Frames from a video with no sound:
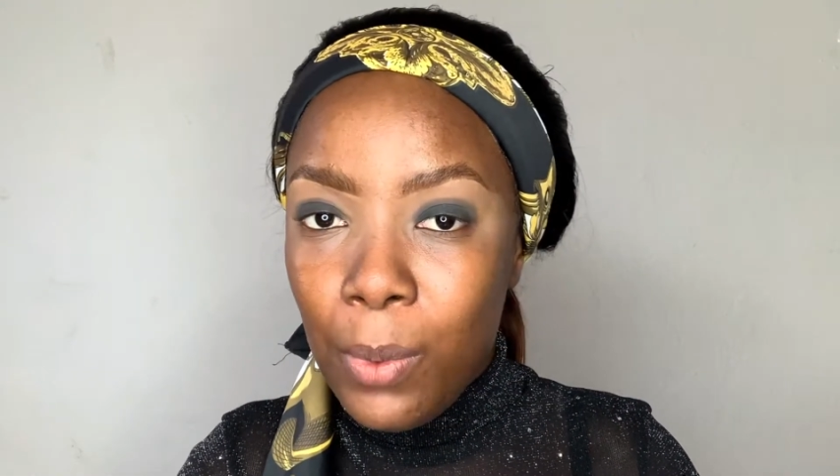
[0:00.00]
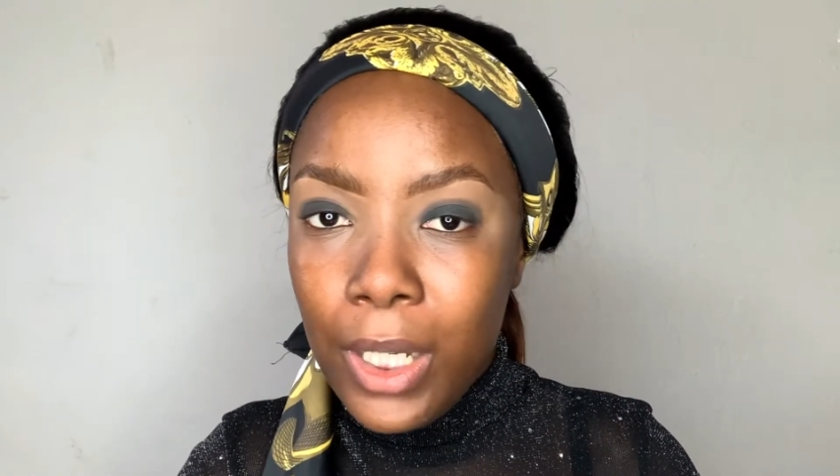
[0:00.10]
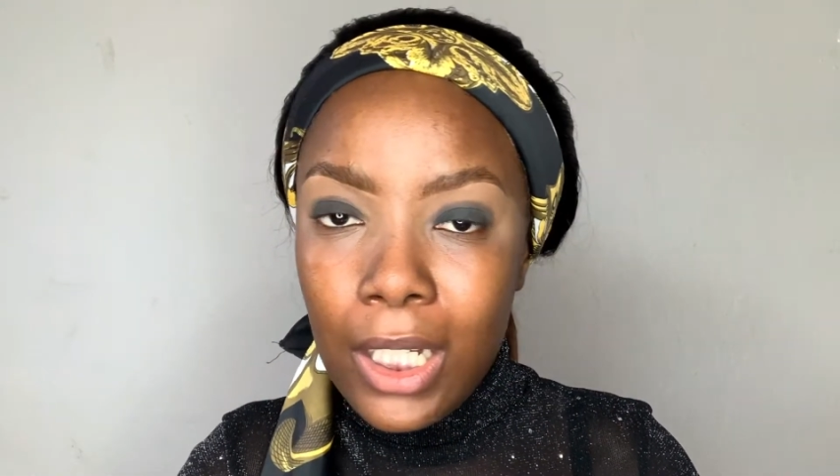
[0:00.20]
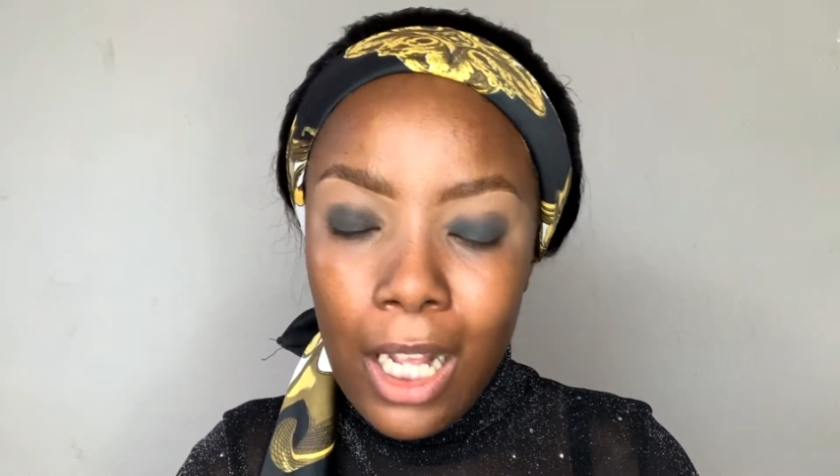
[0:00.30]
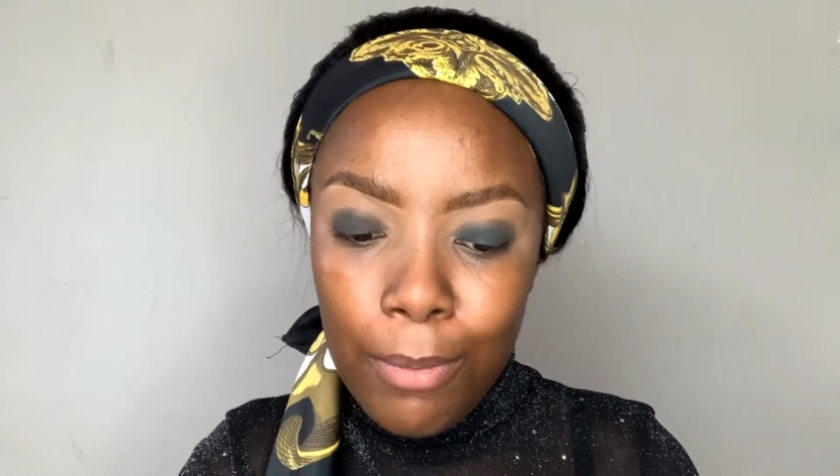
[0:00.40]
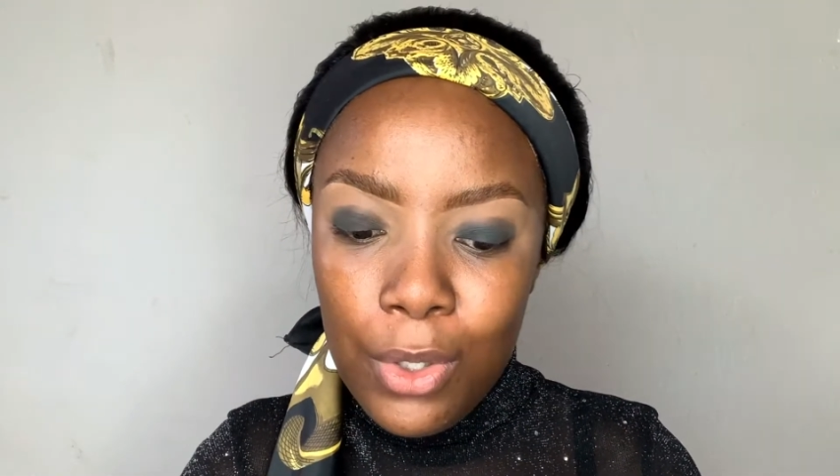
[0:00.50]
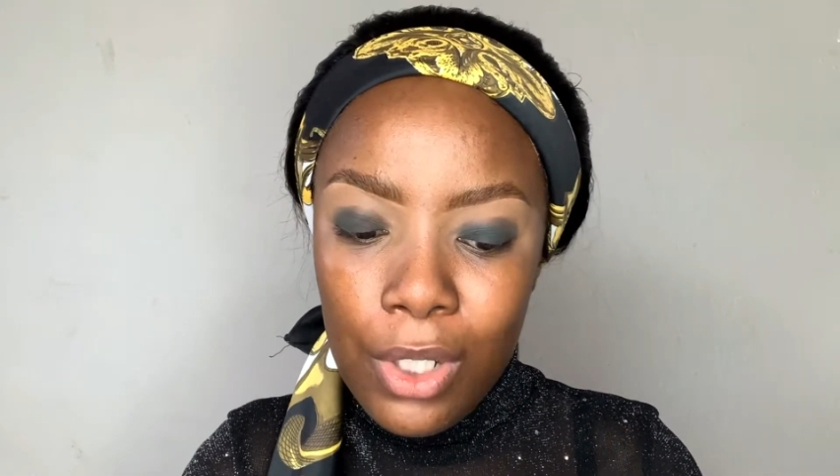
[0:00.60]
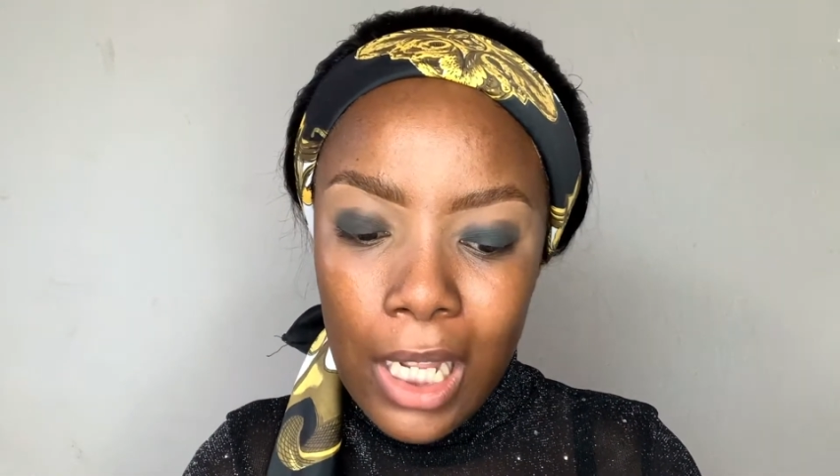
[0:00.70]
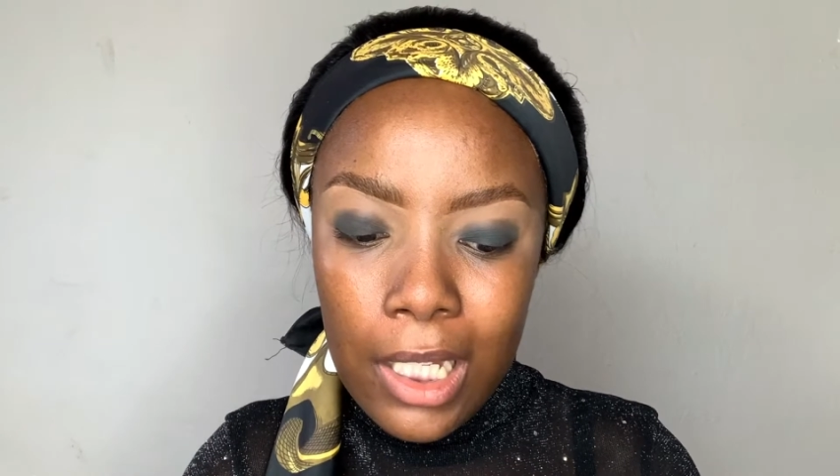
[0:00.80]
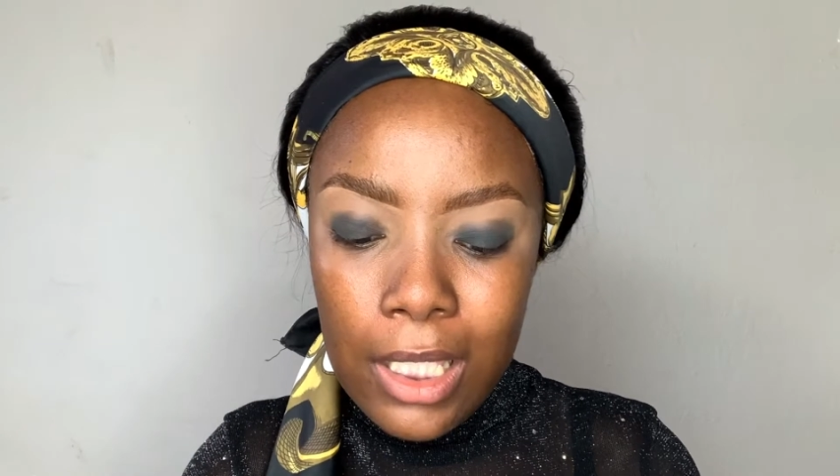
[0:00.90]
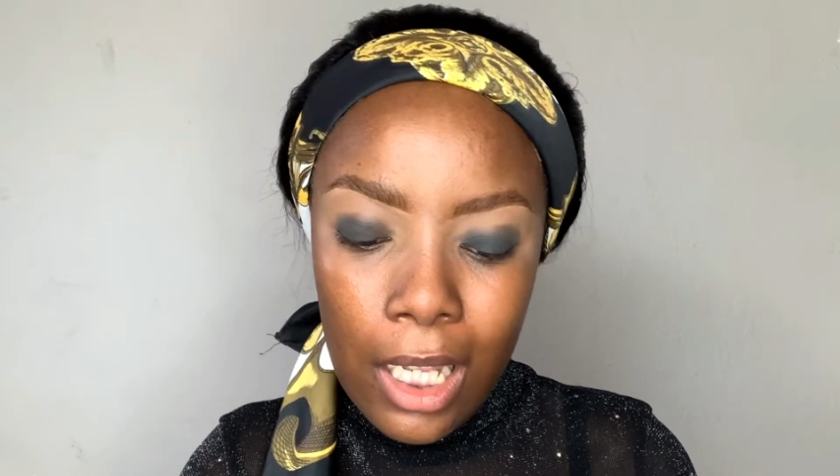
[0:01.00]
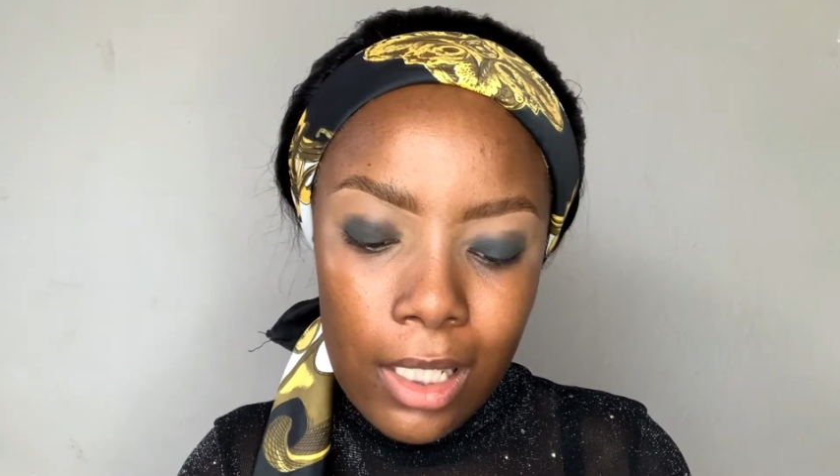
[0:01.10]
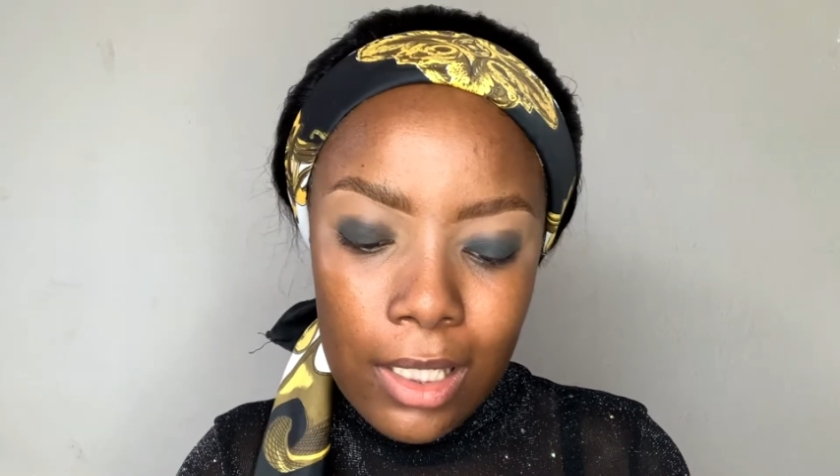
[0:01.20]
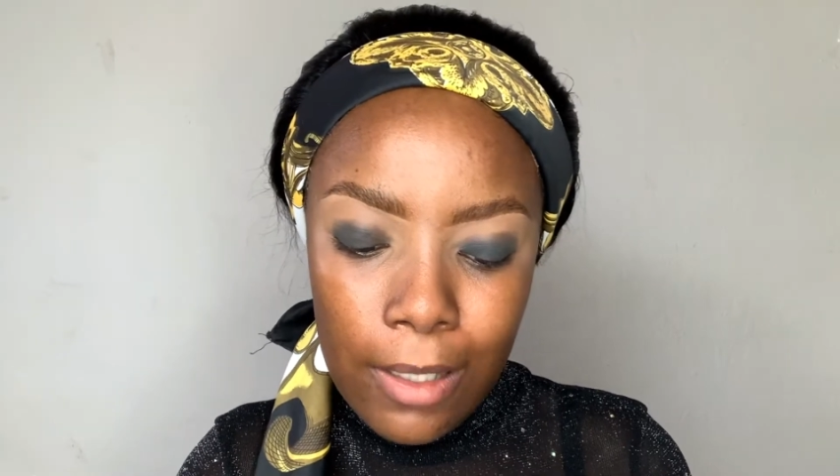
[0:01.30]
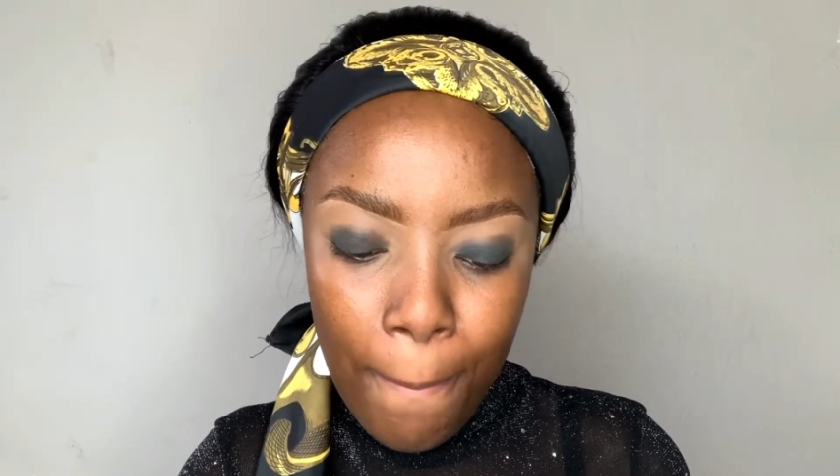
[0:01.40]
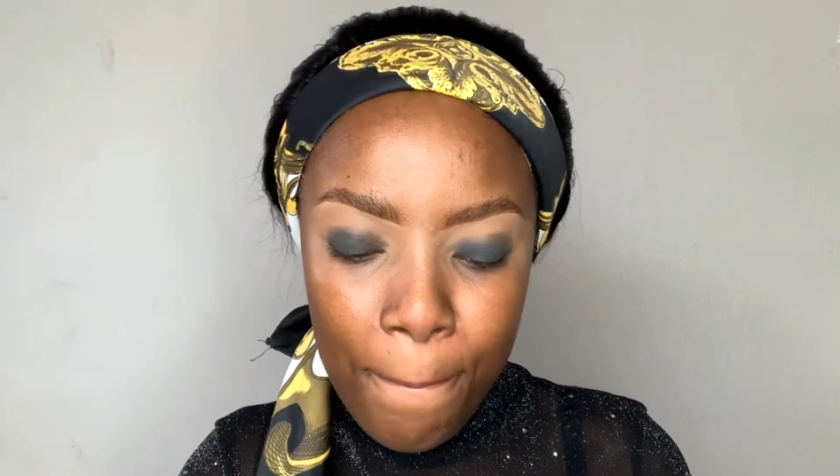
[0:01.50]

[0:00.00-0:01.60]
when it comes to like scents.